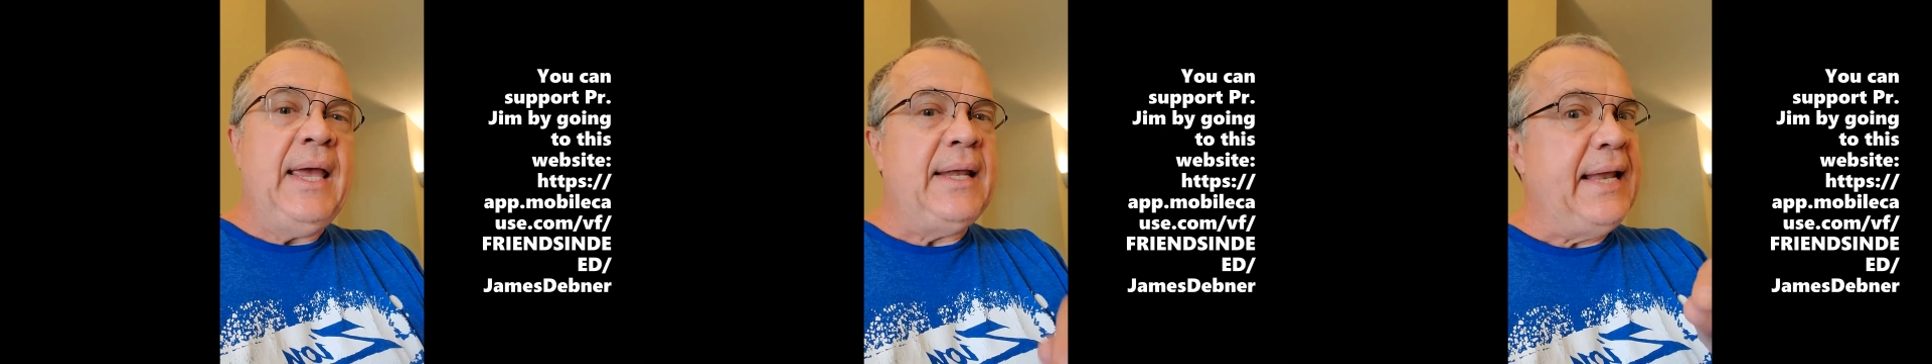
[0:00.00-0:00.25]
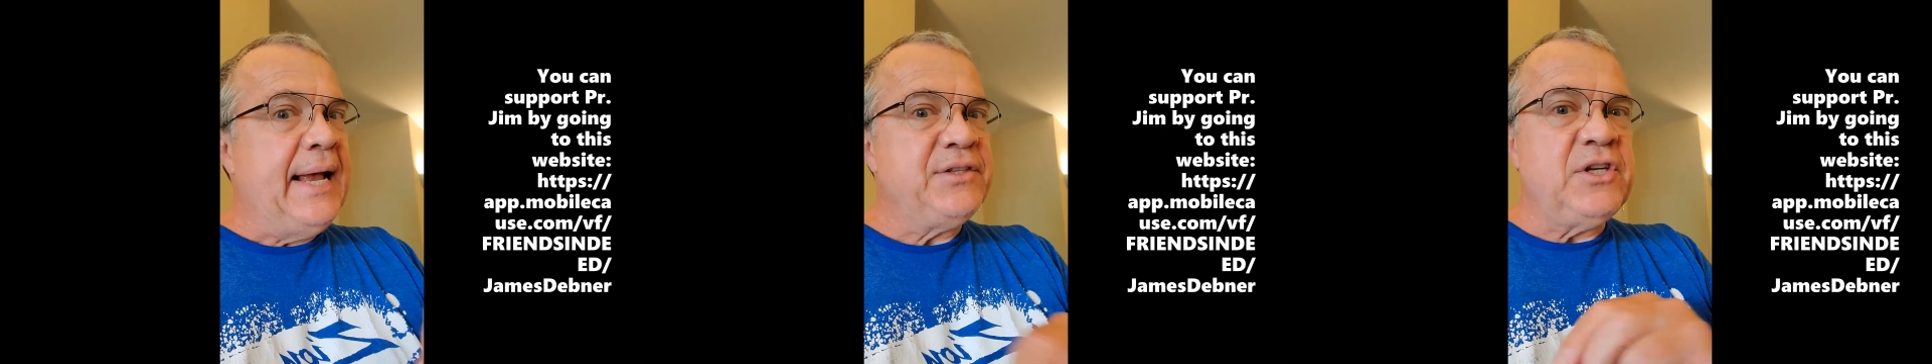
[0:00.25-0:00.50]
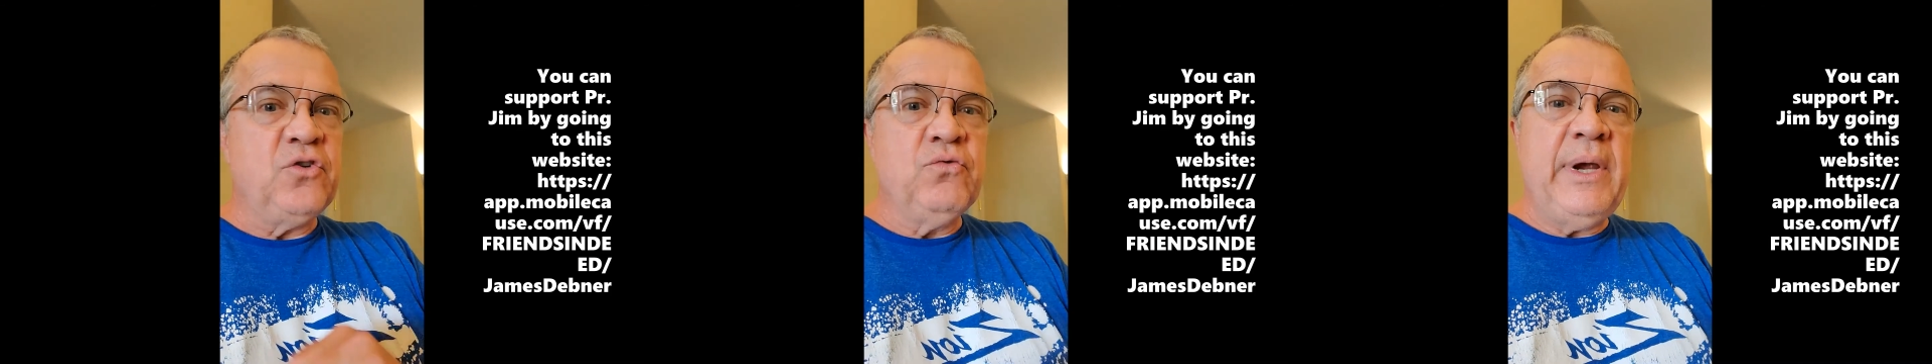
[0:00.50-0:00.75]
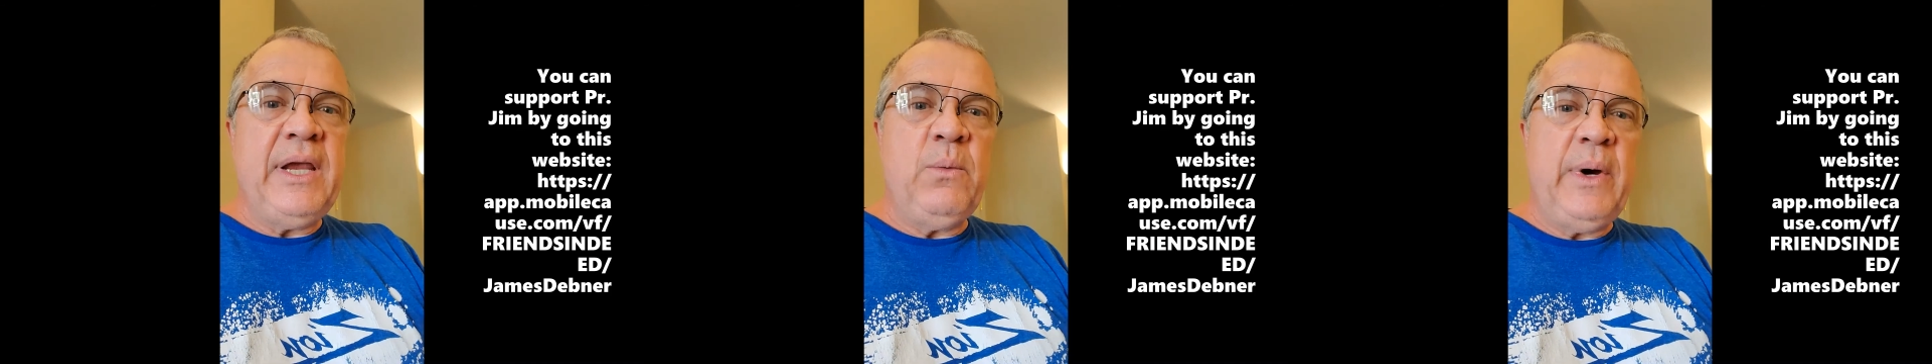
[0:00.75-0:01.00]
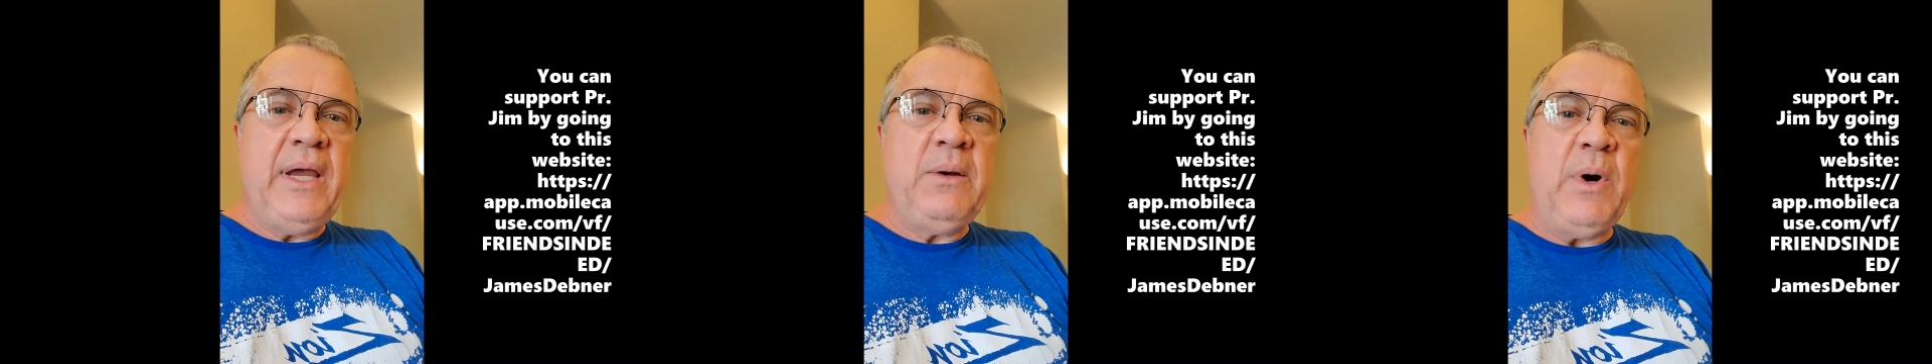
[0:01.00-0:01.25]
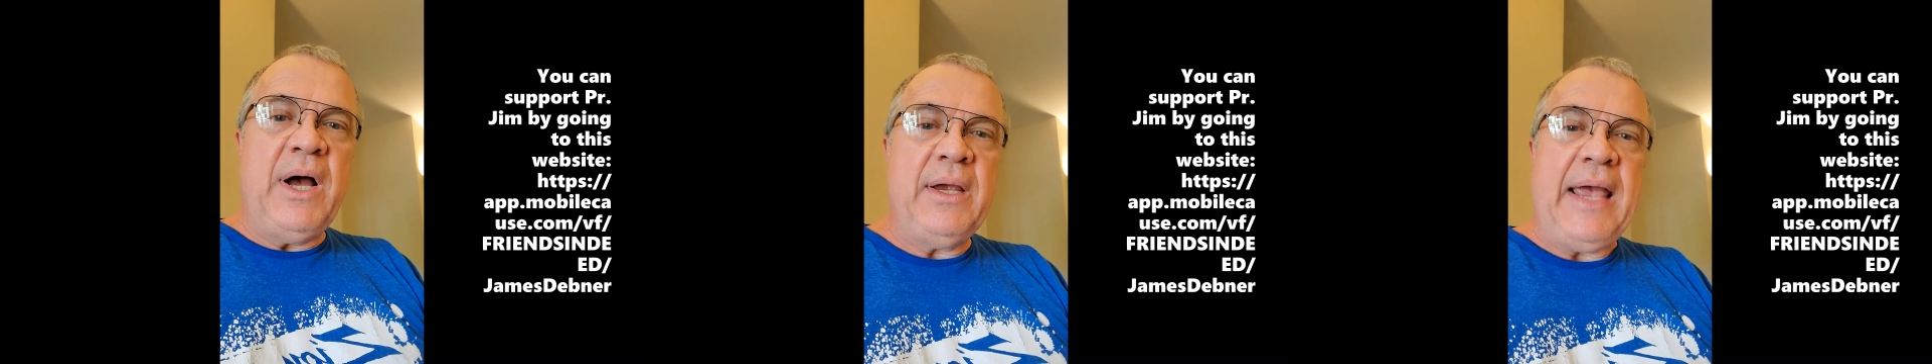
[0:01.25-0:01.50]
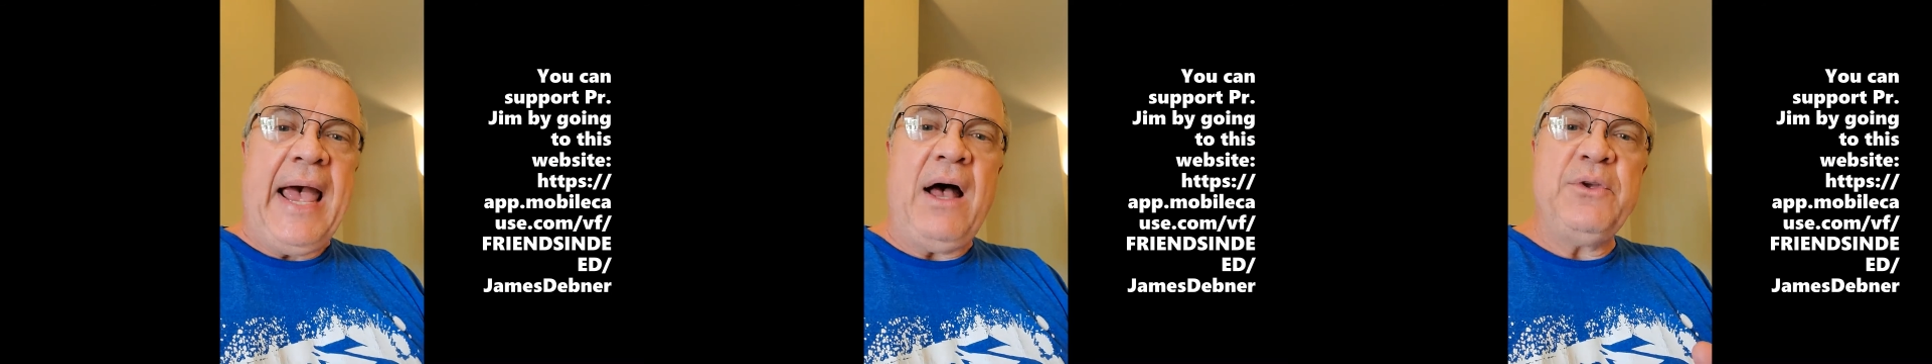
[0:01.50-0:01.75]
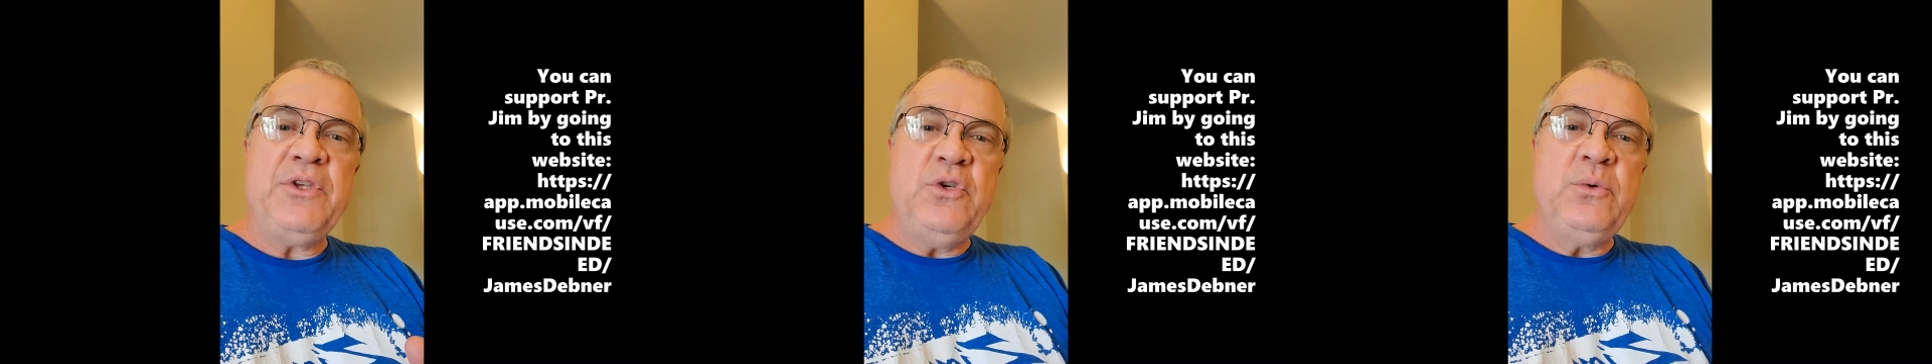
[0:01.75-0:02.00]
and that's a great way
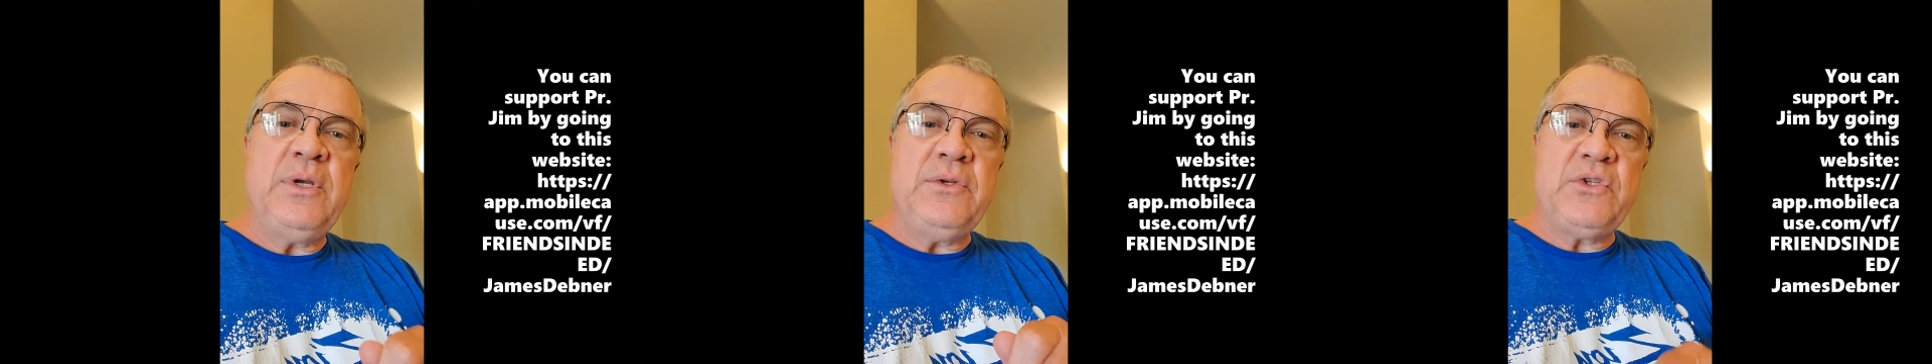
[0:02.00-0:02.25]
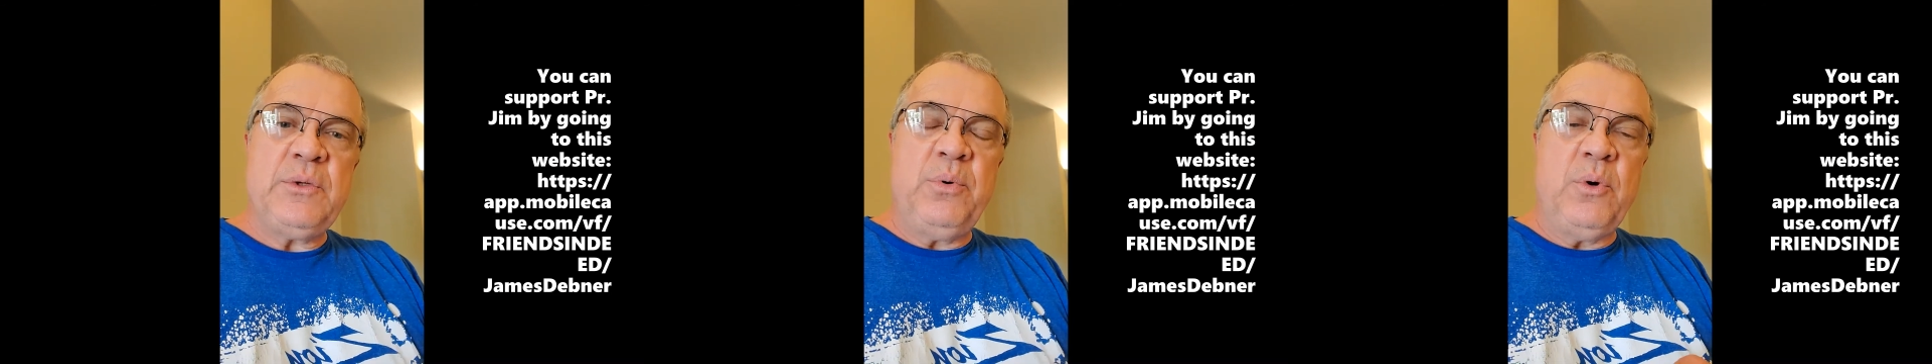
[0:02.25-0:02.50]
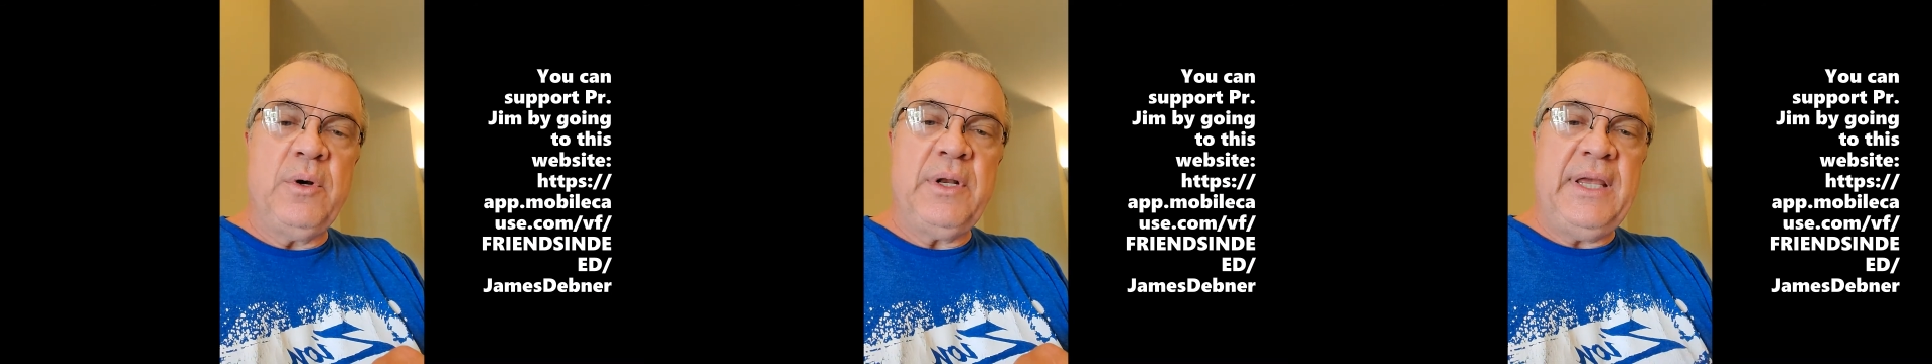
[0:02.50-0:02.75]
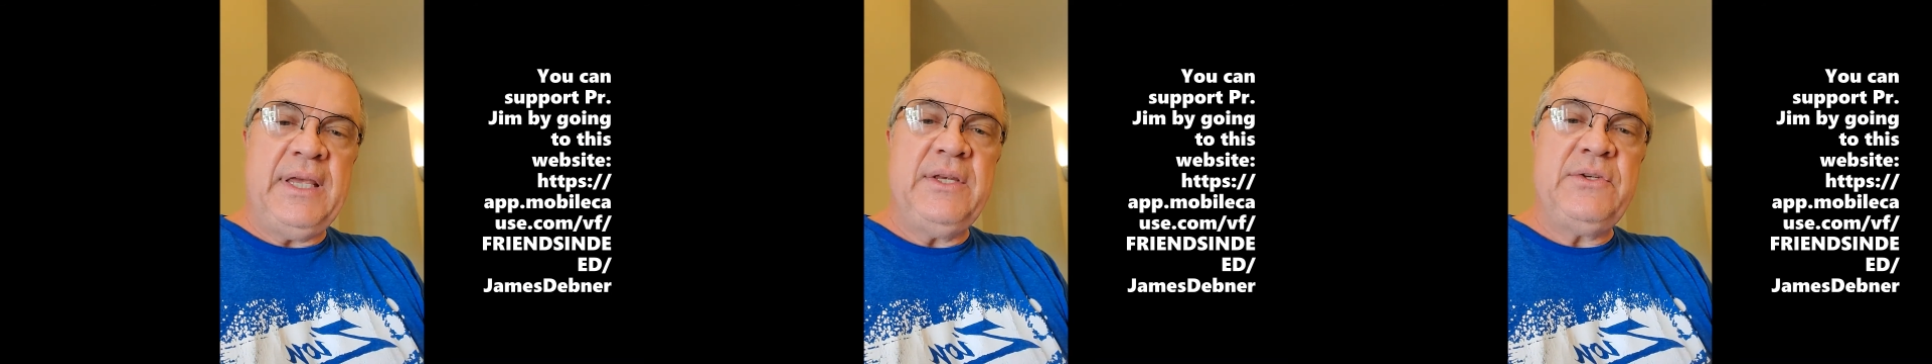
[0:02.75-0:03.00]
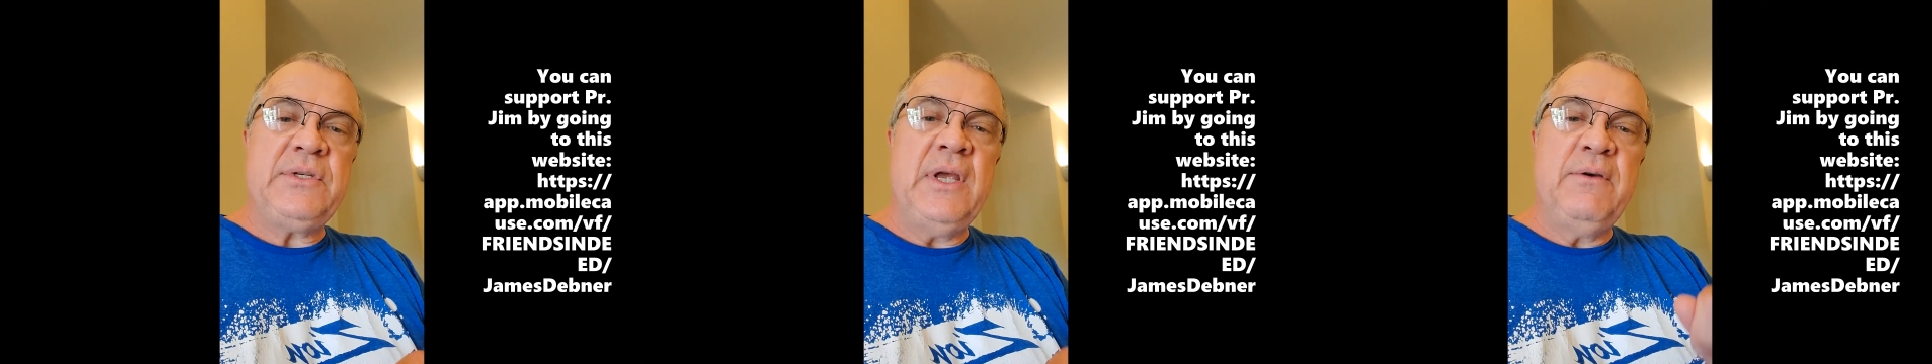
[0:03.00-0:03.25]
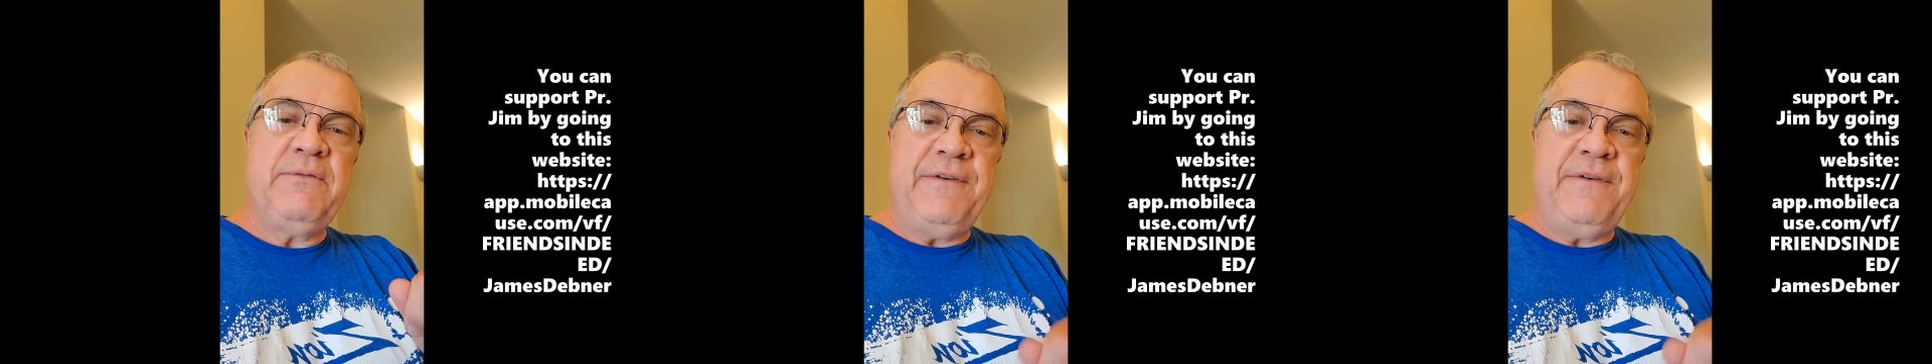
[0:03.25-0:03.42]
how you can support his